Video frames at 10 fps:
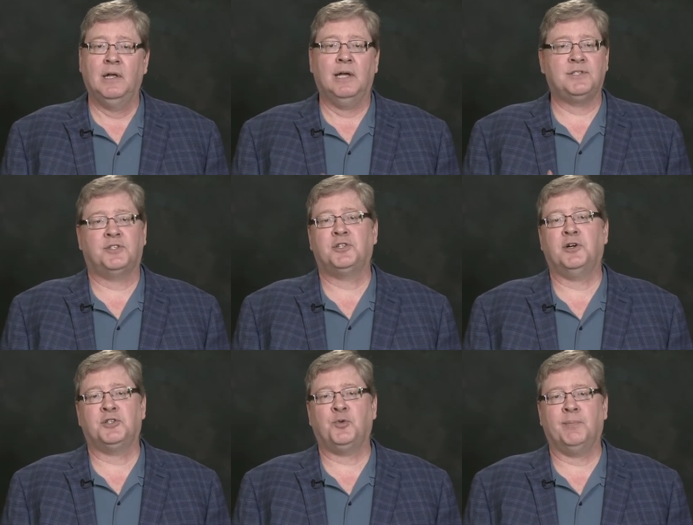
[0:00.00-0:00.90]
As a
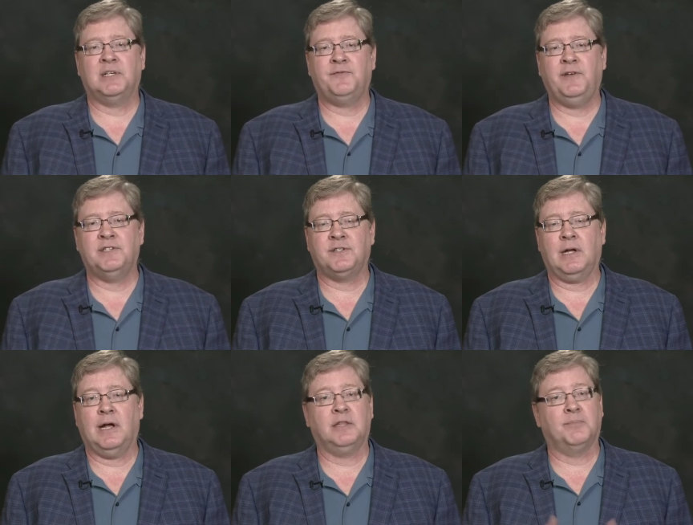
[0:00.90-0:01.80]
church, we must feast
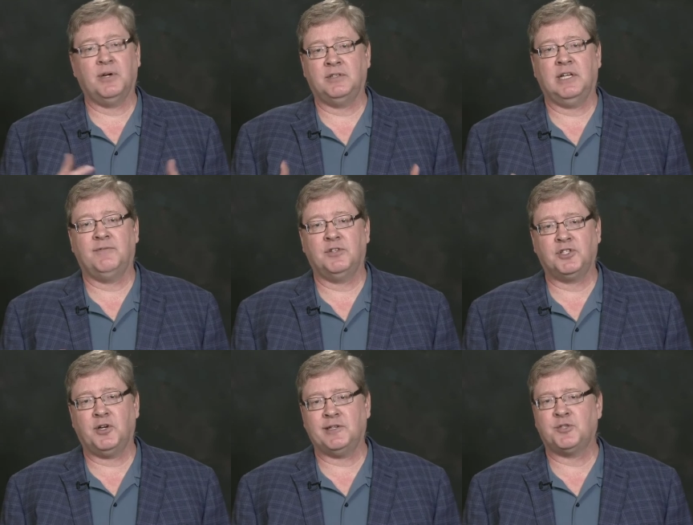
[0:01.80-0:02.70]
on the birthday of the
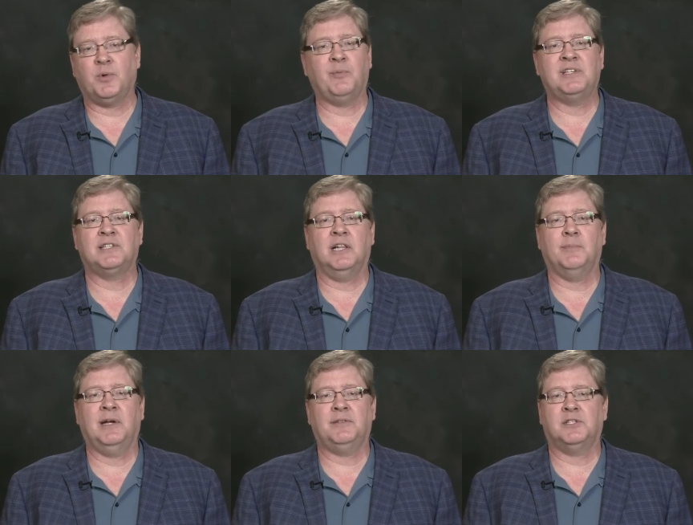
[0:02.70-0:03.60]
church when we
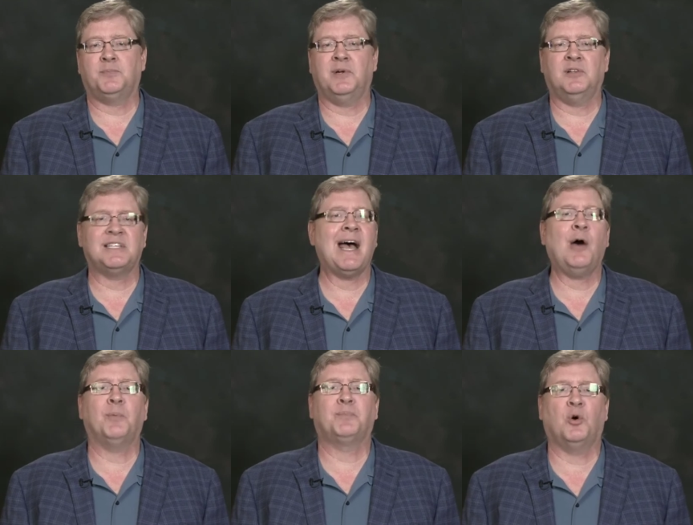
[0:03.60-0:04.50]
celebrate the Spirit's
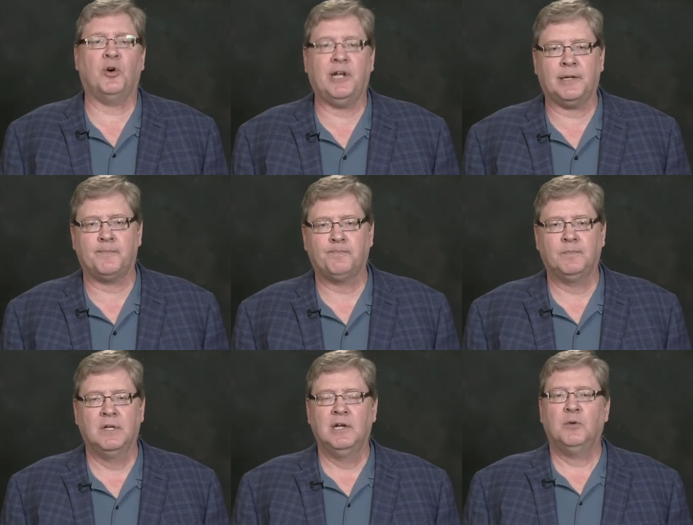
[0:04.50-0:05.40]
outpouring.
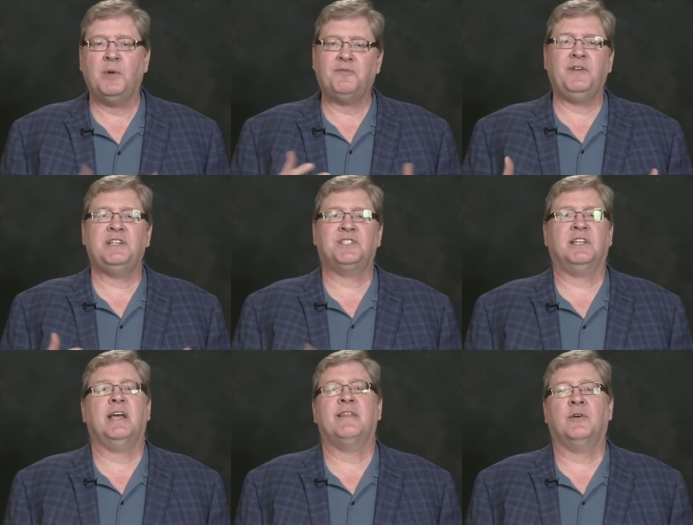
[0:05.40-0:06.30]
We feast
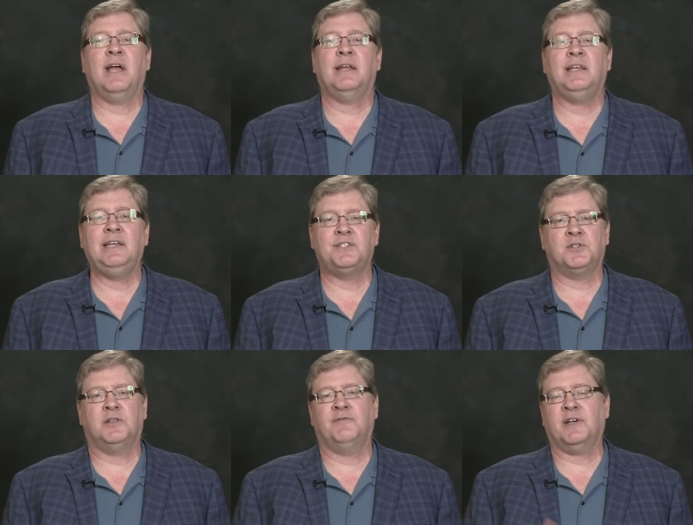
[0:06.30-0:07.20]
together at
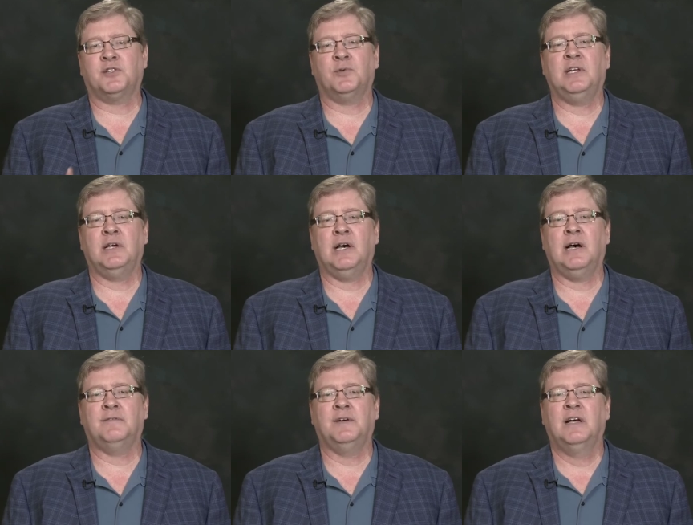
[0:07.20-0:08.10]
Easter, the victory
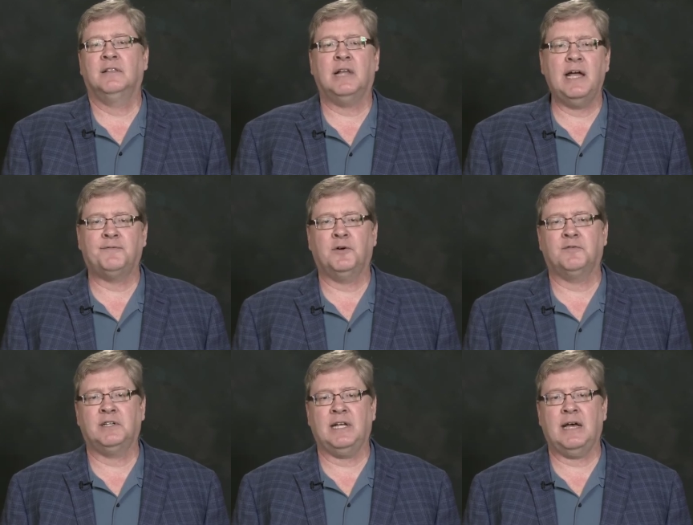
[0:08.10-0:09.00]
of life
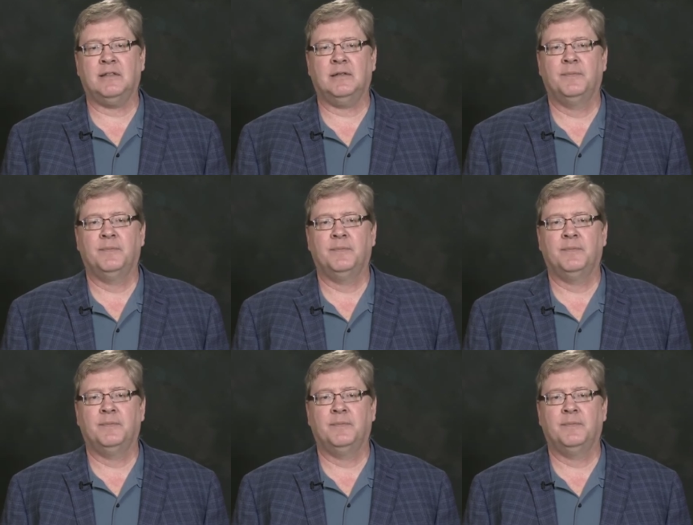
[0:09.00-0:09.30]
over death.